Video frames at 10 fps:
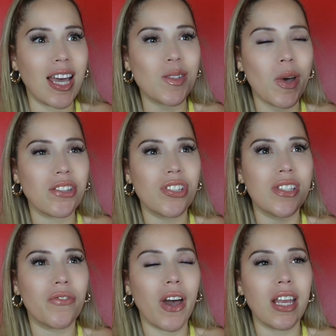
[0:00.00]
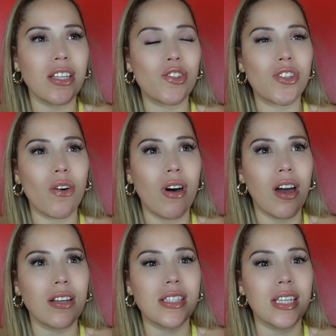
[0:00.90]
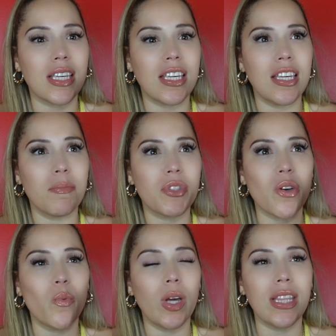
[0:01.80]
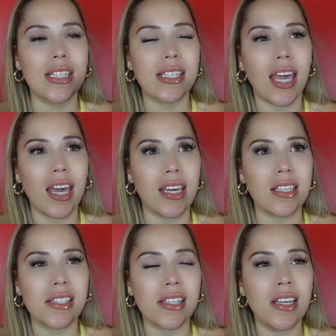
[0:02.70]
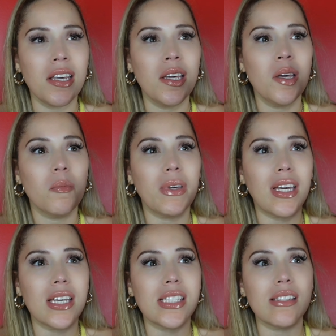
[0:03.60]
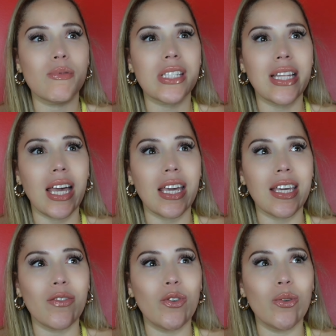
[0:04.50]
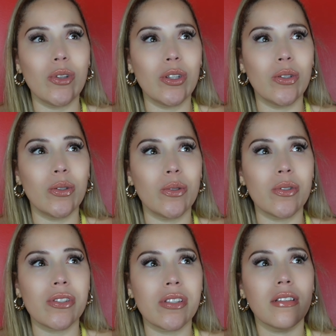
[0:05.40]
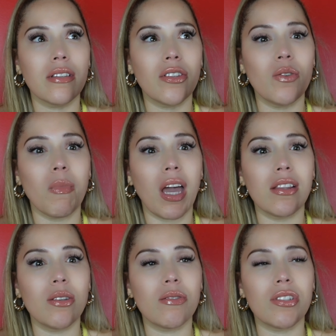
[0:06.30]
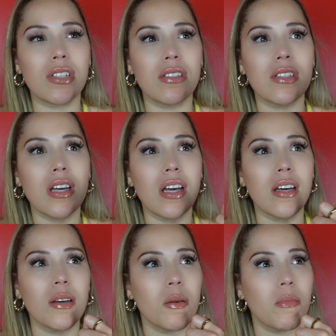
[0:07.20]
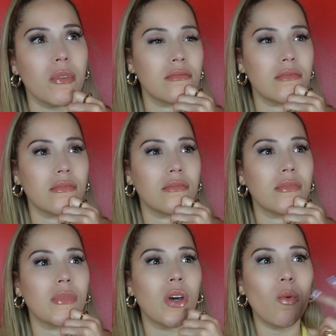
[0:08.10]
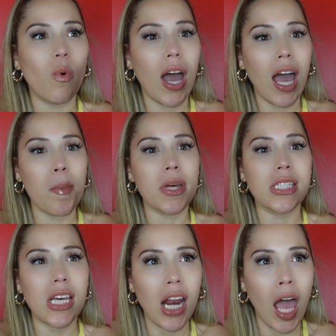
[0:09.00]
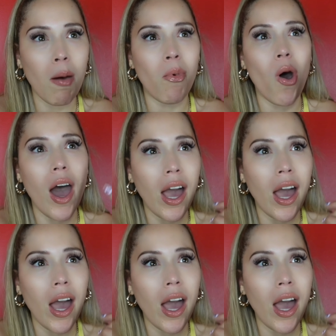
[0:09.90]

why she's fighting so hard to win this case, because he was like, if you lose, you might lose your job. What happened to that boy?